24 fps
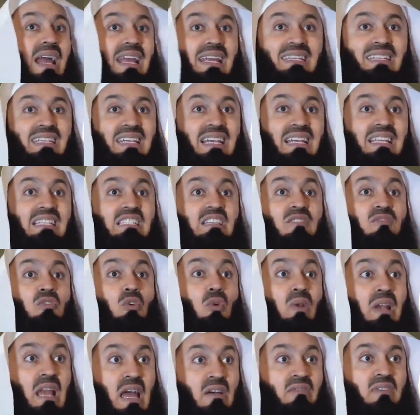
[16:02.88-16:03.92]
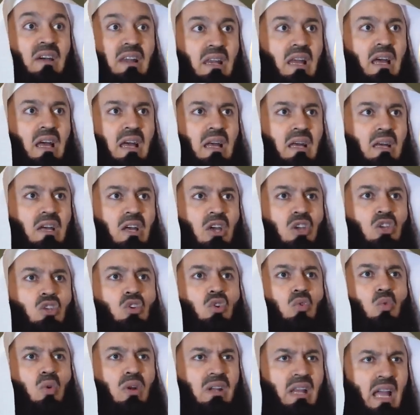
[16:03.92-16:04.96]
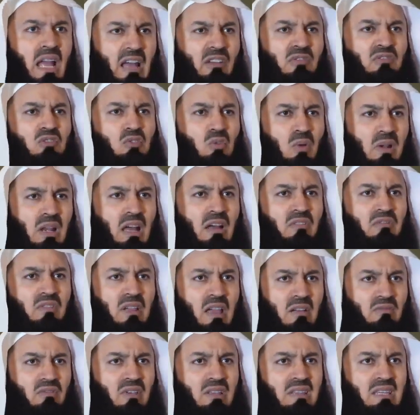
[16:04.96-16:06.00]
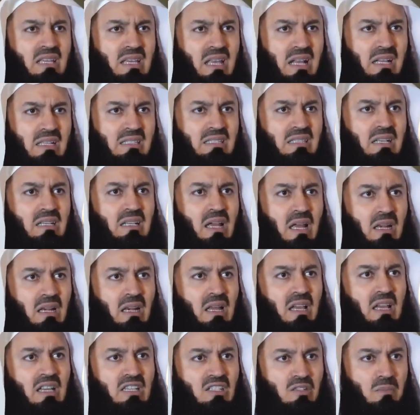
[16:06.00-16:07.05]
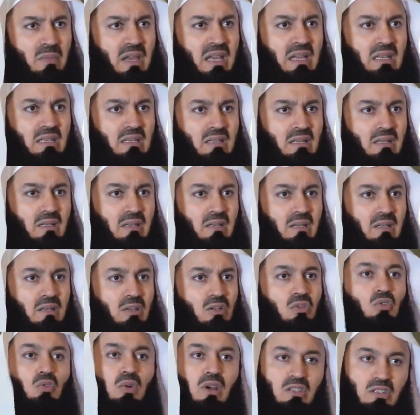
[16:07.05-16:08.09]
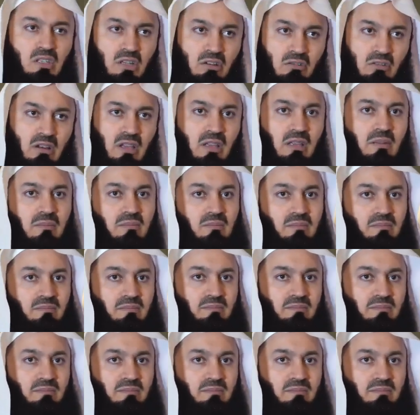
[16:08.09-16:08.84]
idea is if you love Allah, you would have to love everything else that Allah has made to a degree.